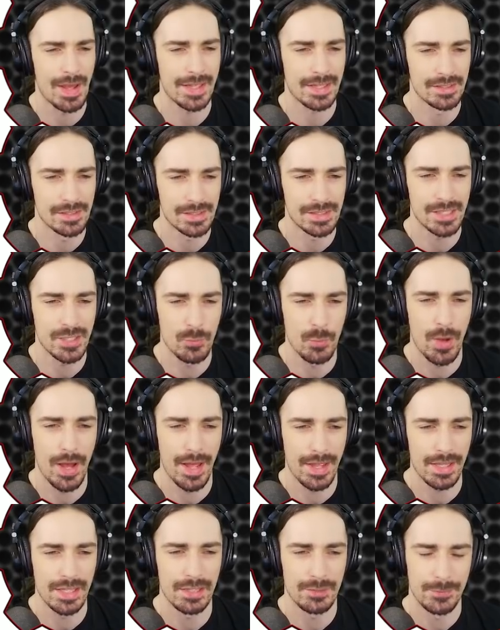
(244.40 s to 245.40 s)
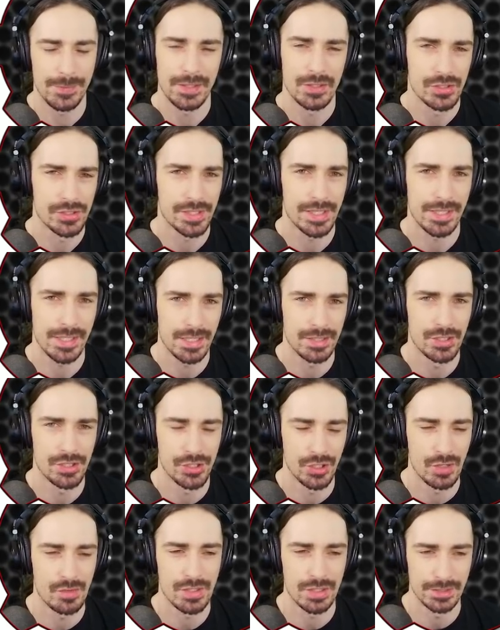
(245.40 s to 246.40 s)
I can see why he feels like he
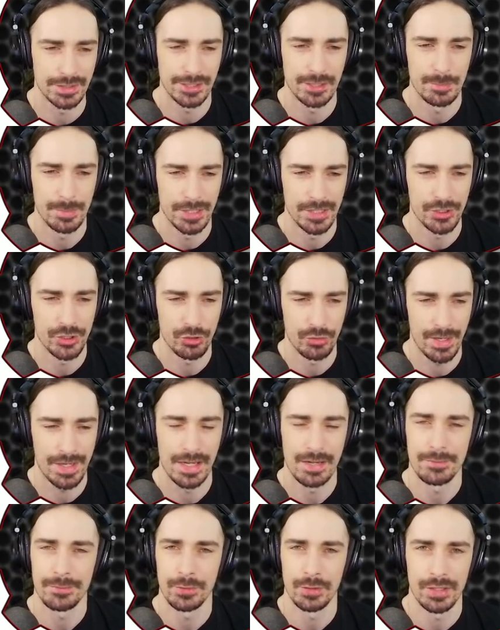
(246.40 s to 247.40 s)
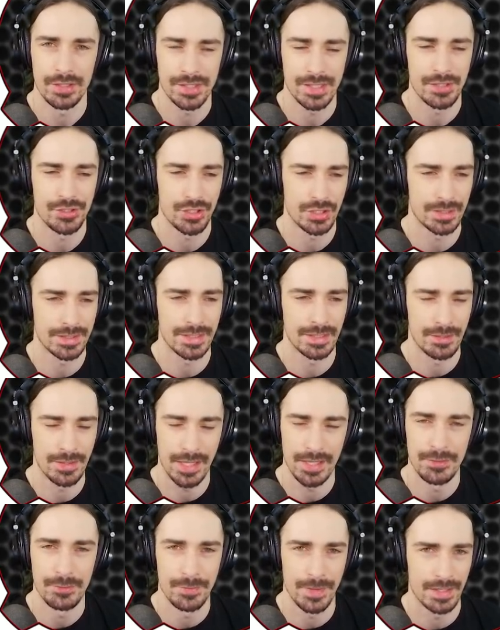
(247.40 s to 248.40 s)
deserves a little bit of credit for essentially essentially
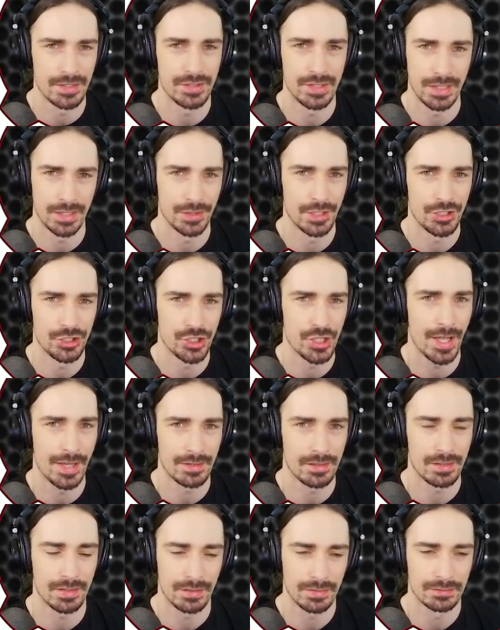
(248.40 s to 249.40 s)
inventing the jet.